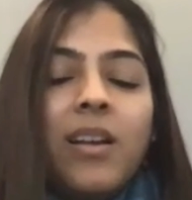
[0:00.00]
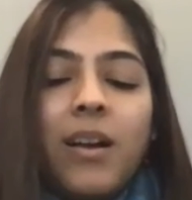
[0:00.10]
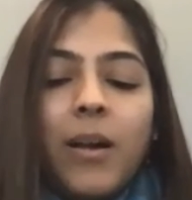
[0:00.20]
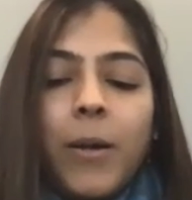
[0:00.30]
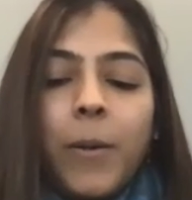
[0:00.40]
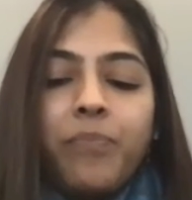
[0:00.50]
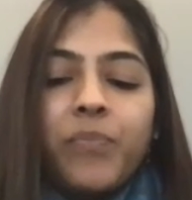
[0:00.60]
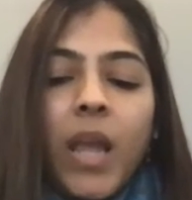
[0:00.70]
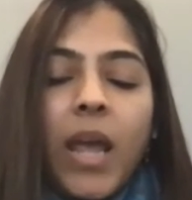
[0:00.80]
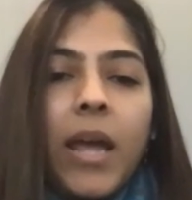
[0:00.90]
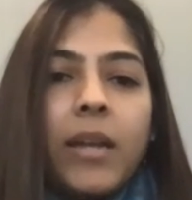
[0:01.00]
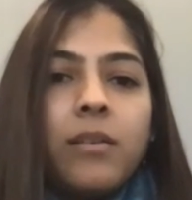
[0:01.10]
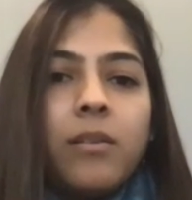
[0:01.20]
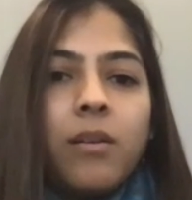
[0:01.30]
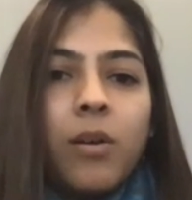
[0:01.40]

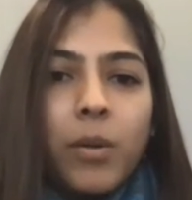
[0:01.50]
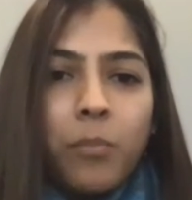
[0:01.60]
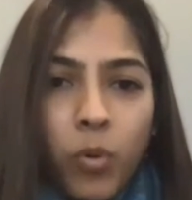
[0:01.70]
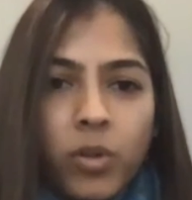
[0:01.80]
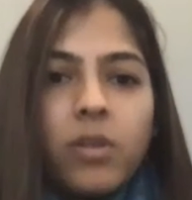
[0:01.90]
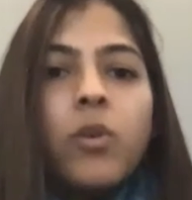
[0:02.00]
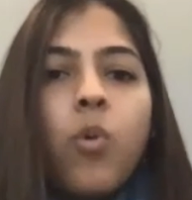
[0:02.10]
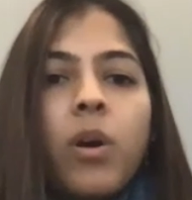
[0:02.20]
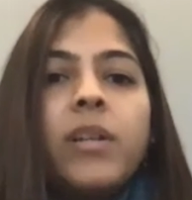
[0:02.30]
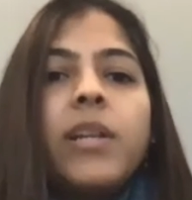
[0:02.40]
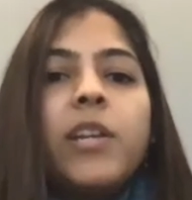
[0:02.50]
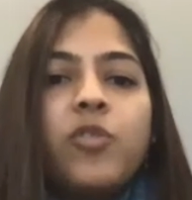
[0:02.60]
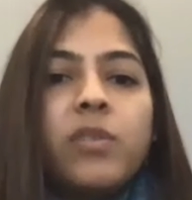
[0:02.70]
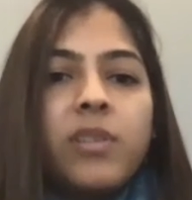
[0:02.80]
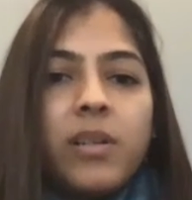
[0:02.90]
And her motor
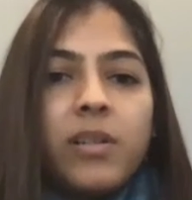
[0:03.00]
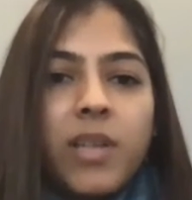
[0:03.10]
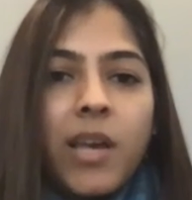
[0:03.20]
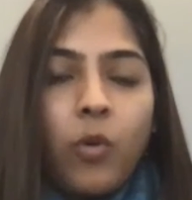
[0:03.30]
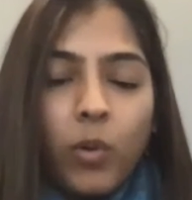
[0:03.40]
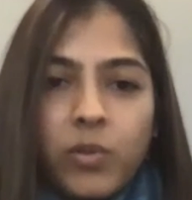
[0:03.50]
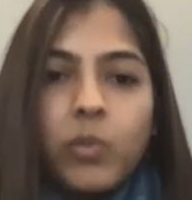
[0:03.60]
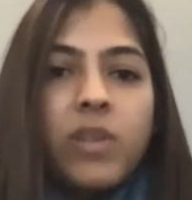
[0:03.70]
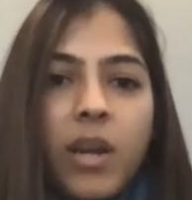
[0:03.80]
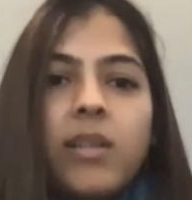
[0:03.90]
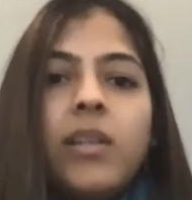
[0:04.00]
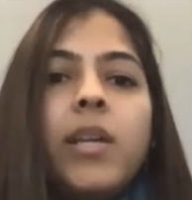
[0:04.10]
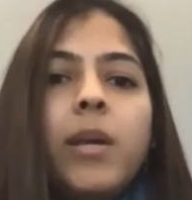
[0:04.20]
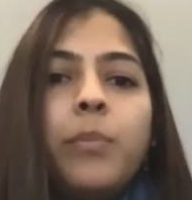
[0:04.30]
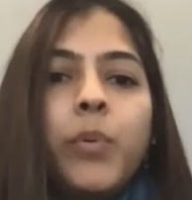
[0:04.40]
coordination skills have also
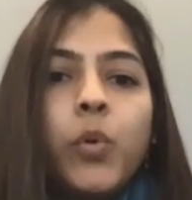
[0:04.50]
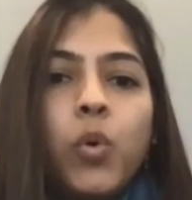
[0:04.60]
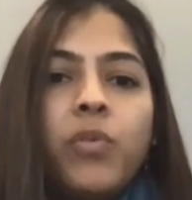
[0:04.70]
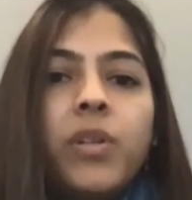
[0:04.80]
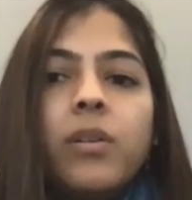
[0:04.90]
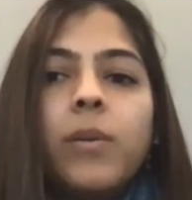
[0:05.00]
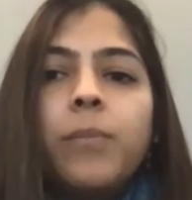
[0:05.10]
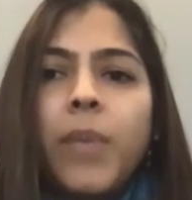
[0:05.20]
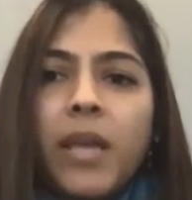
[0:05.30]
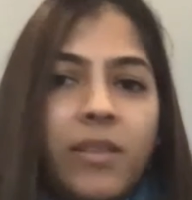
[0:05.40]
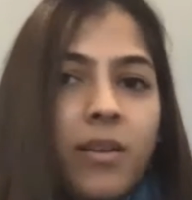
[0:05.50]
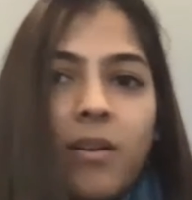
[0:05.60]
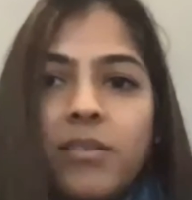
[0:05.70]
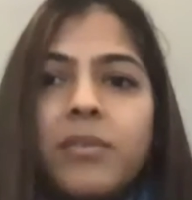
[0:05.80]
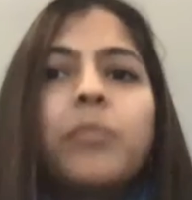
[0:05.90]
steadily improved. And
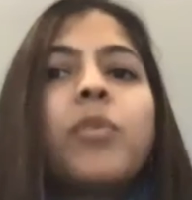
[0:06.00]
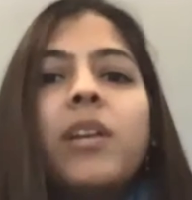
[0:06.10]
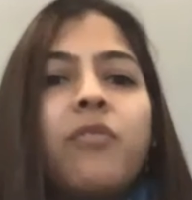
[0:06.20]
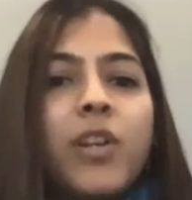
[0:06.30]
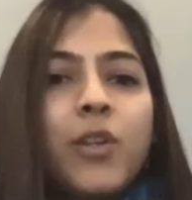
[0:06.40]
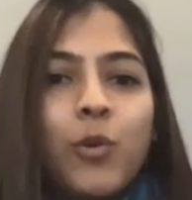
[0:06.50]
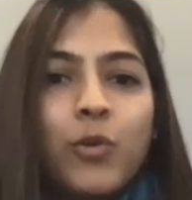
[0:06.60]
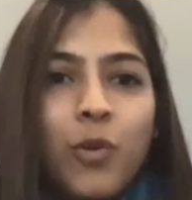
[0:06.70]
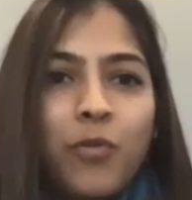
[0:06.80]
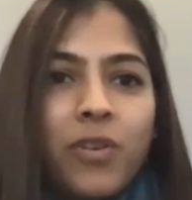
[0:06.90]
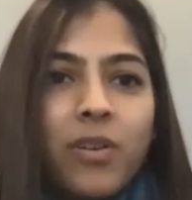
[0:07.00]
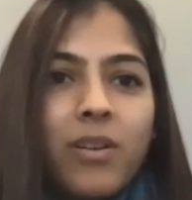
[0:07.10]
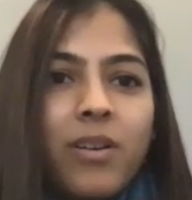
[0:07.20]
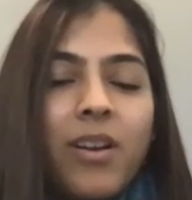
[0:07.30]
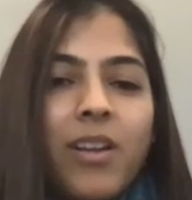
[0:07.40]
there are some great videos of
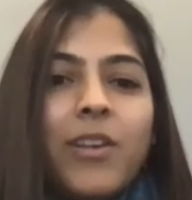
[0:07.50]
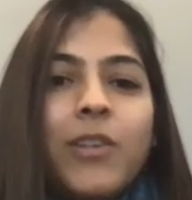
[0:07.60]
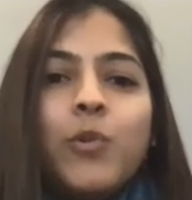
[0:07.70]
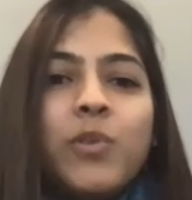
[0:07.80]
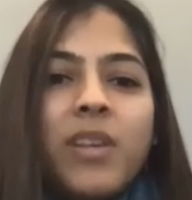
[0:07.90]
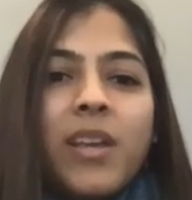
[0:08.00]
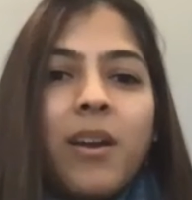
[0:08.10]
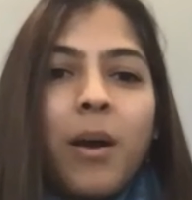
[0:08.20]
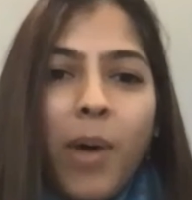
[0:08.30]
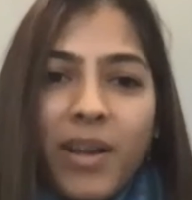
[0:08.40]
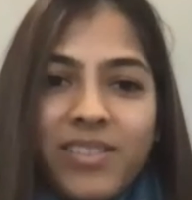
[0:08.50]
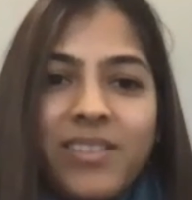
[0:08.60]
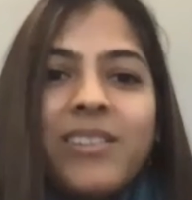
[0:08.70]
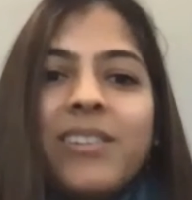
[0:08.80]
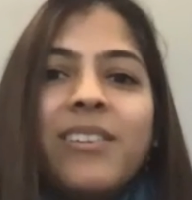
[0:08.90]
her using a
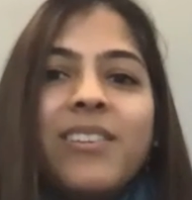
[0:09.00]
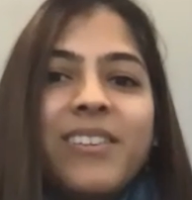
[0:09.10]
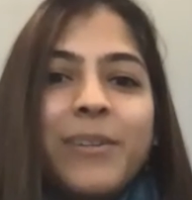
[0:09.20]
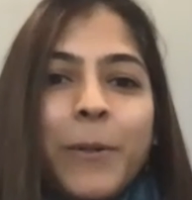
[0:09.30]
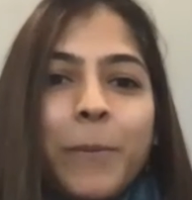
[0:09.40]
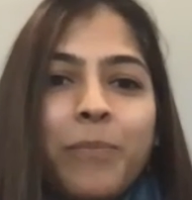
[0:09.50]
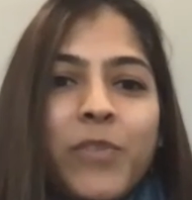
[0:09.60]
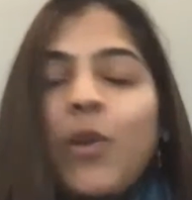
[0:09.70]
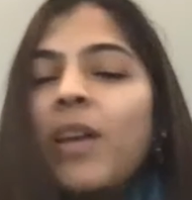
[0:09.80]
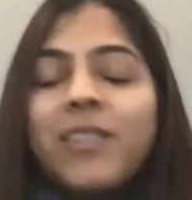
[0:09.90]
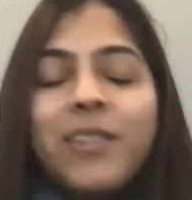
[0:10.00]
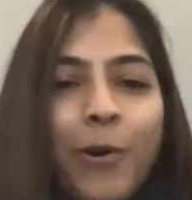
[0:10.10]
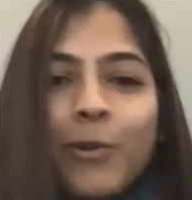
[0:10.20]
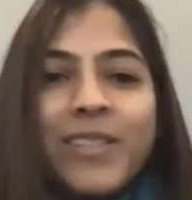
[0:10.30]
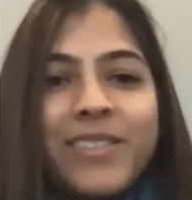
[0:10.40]
bicycle to get around.